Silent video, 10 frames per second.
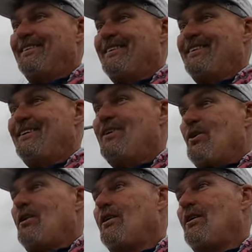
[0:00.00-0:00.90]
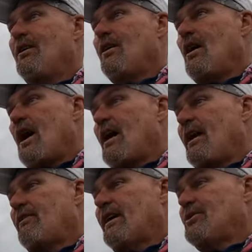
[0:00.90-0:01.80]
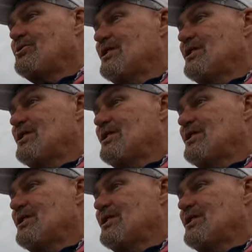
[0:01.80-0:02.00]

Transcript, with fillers: I don't, but I, I'll, I, I have got two